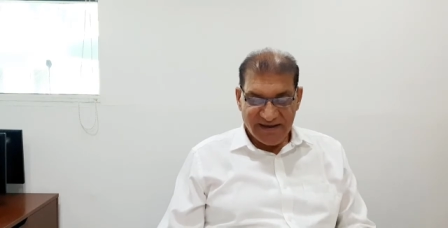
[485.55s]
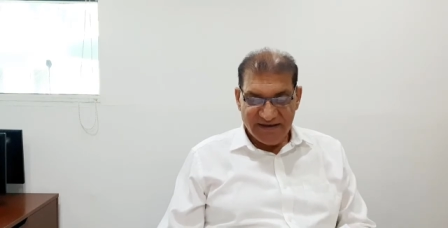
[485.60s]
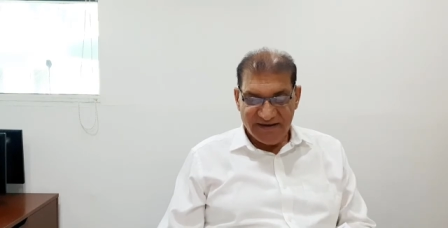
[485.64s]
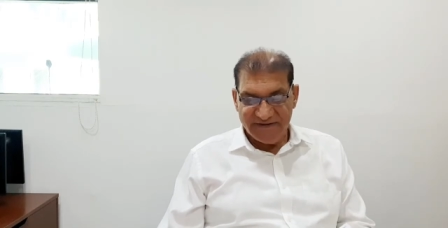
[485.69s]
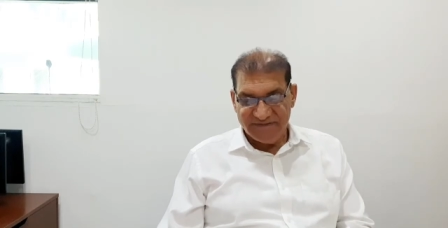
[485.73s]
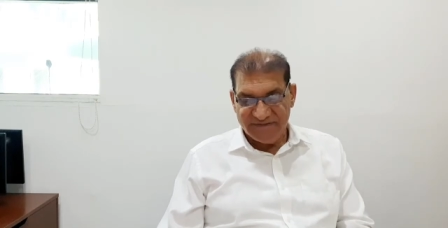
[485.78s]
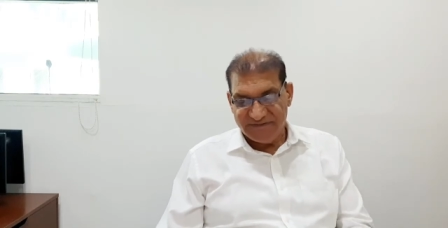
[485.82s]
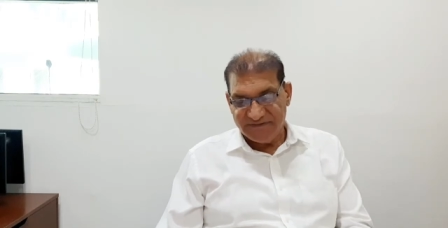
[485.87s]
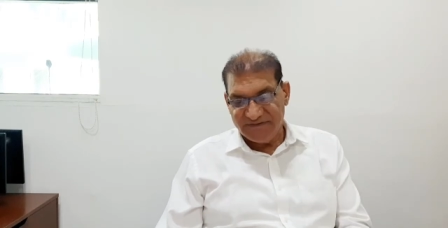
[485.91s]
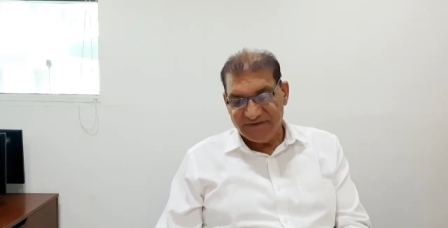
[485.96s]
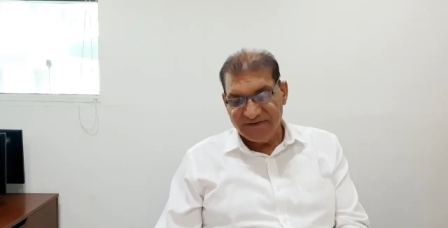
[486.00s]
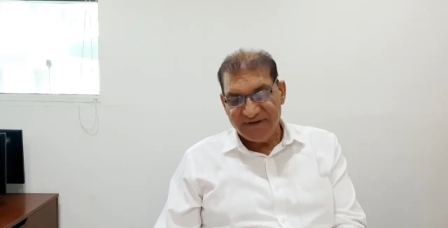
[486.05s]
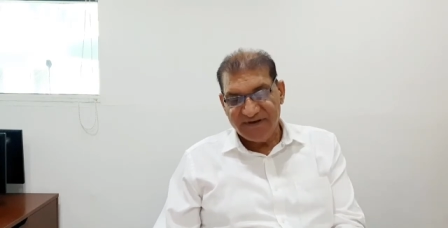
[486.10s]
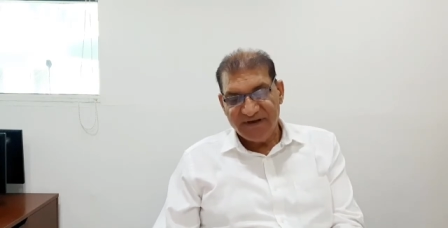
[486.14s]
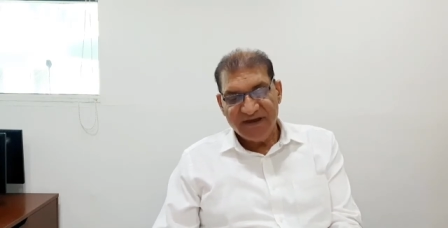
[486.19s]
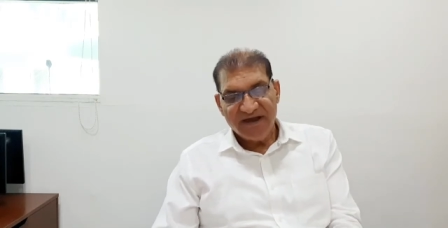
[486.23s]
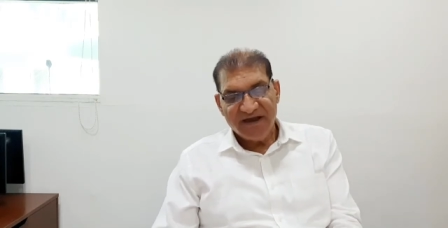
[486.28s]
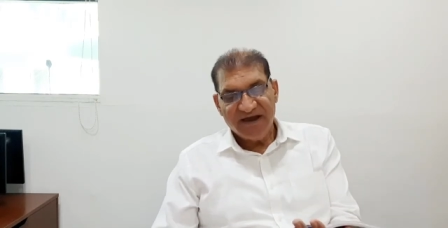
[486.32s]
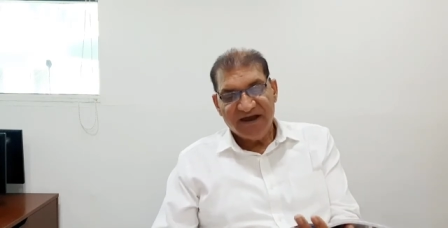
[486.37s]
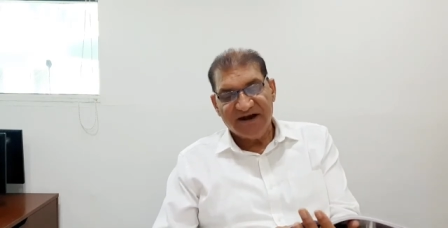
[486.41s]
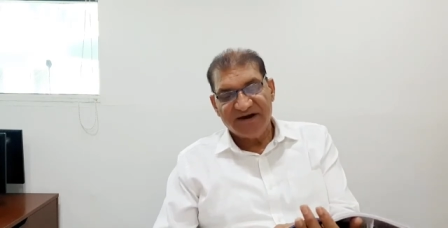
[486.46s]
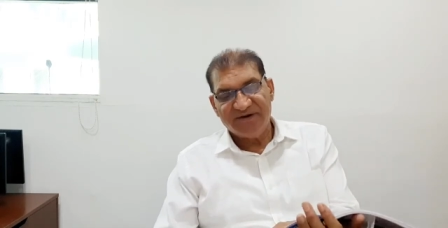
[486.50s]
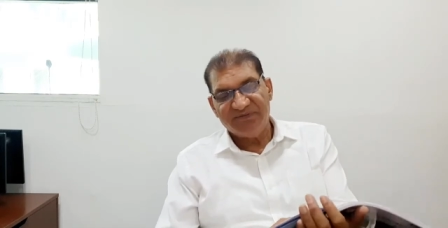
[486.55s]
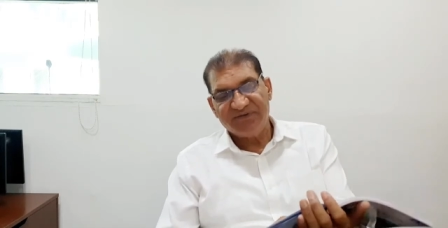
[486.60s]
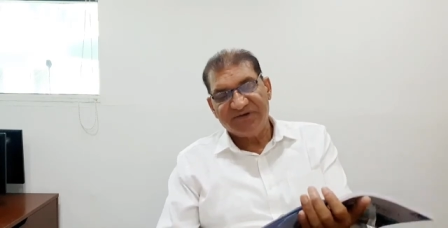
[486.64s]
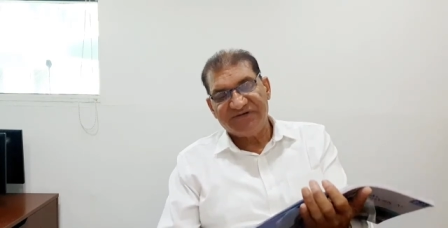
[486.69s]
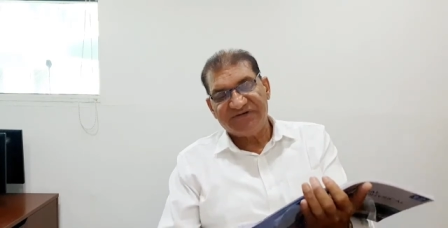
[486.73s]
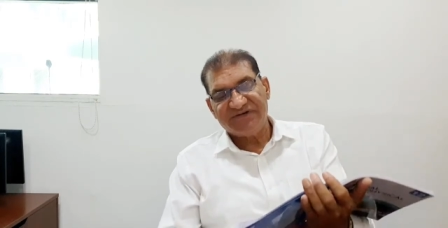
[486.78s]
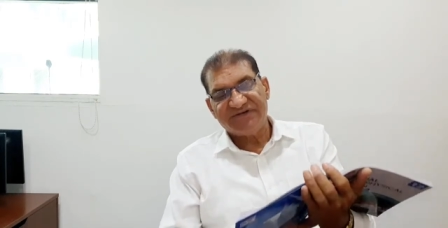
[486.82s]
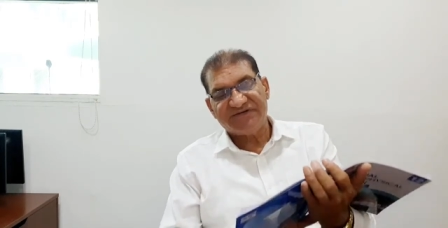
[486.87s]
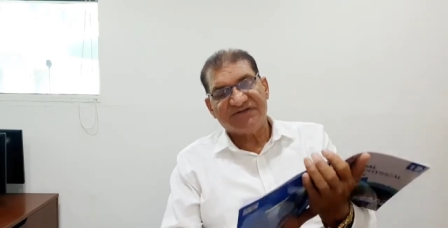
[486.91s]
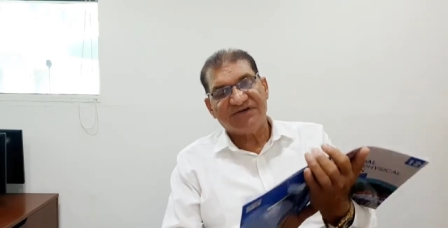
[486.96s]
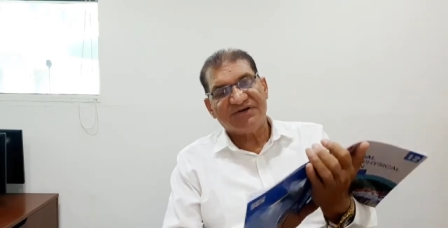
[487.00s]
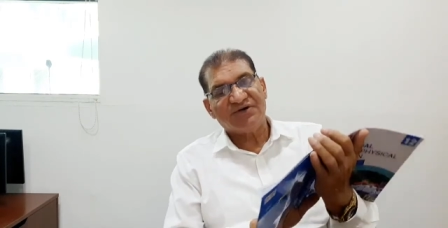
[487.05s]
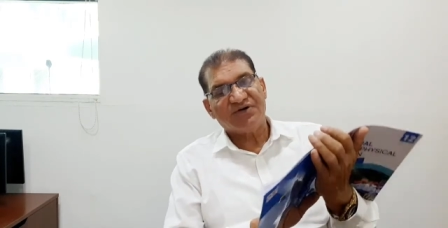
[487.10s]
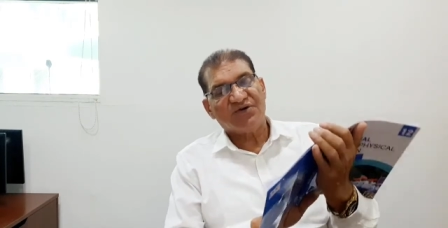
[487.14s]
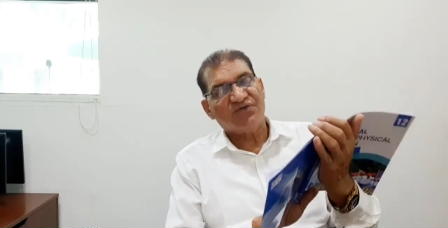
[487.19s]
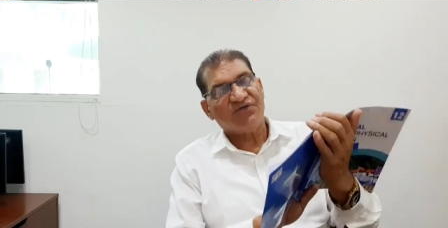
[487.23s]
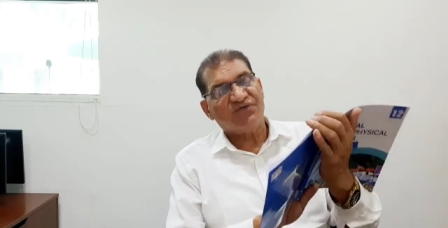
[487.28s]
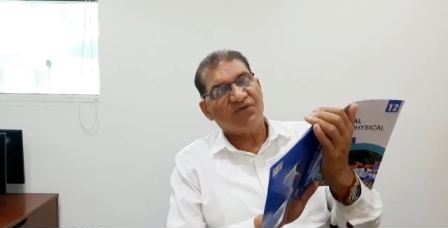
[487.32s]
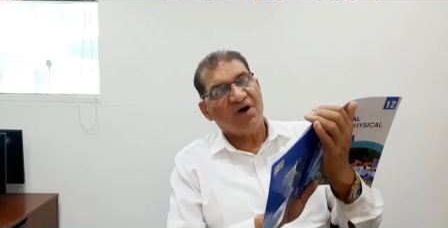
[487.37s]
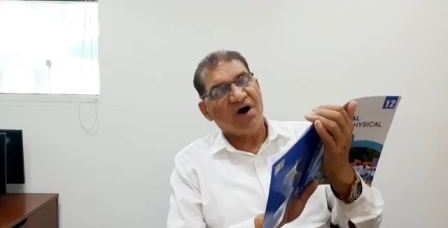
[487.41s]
is administration of